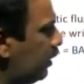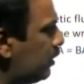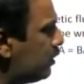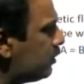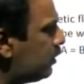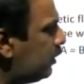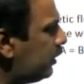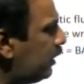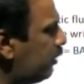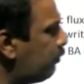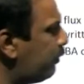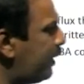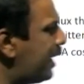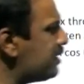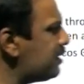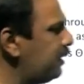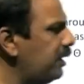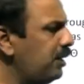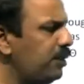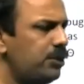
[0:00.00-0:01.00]
So the
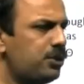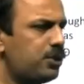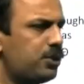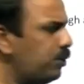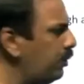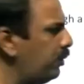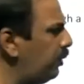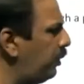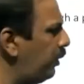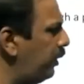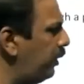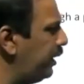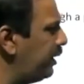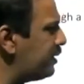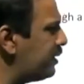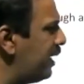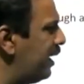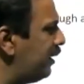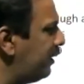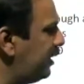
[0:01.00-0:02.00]
first thing you should know is
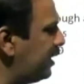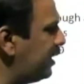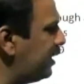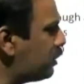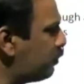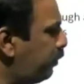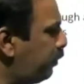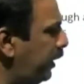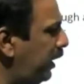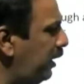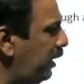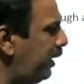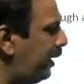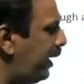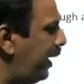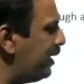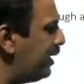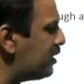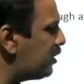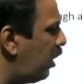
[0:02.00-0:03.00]
these field
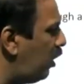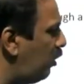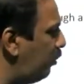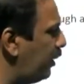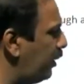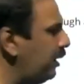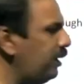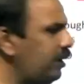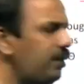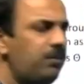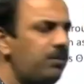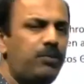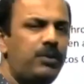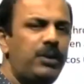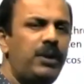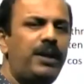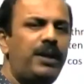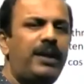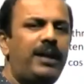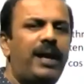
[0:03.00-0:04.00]
lines, how many
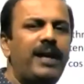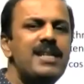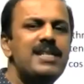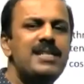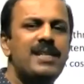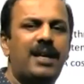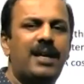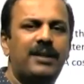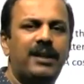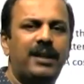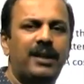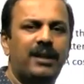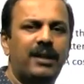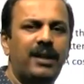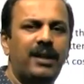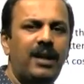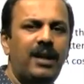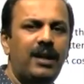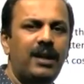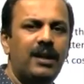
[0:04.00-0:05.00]
field lines are there?
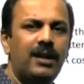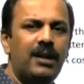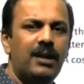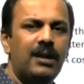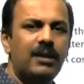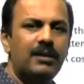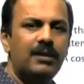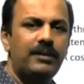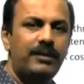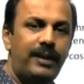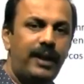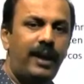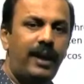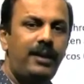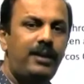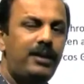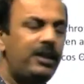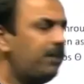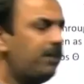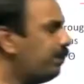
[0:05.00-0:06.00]

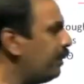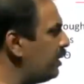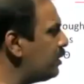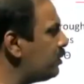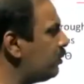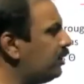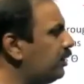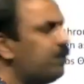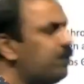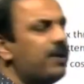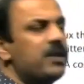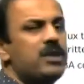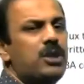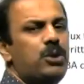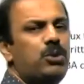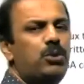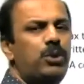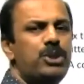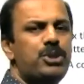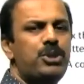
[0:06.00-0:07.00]
That depends on the person
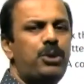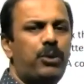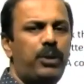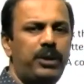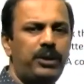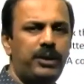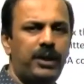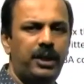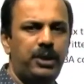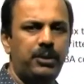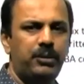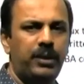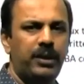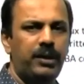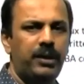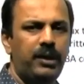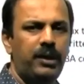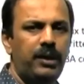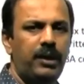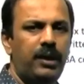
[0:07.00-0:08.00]
who is drawing that one.
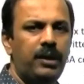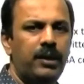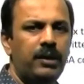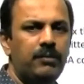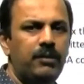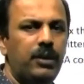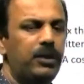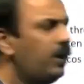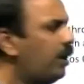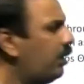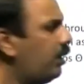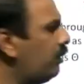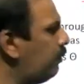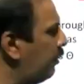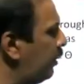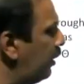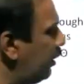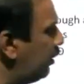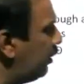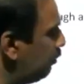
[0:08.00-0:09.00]
When you are
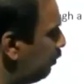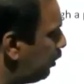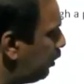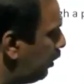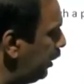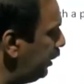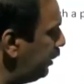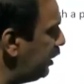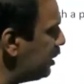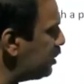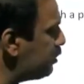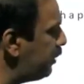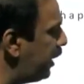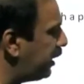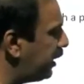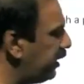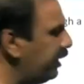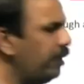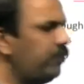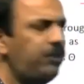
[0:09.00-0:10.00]
drawing this
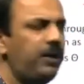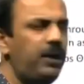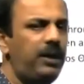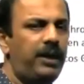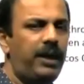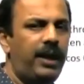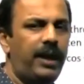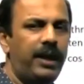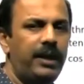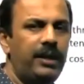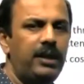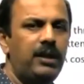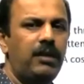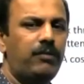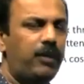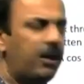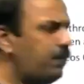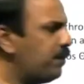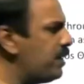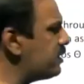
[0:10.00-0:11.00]
magnetic field line,
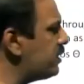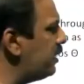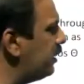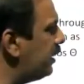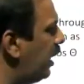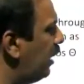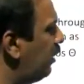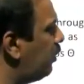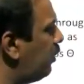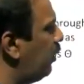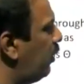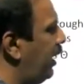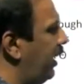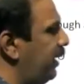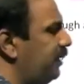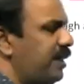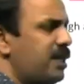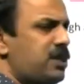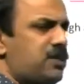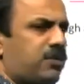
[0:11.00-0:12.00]
one person can draw
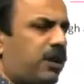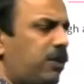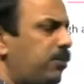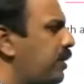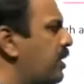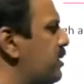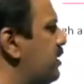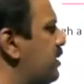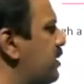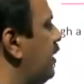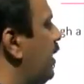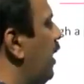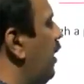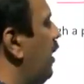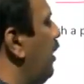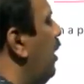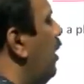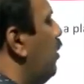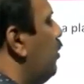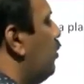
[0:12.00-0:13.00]
like this, one person
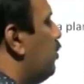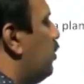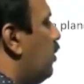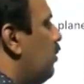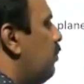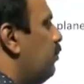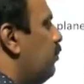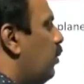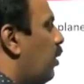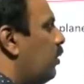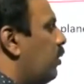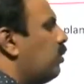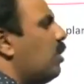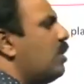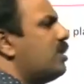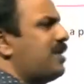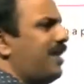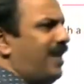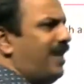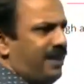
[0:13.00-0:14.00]
can draw more
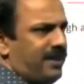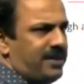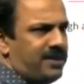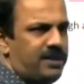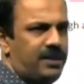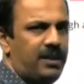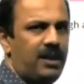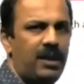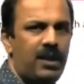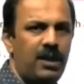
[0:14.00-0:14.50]
close lines.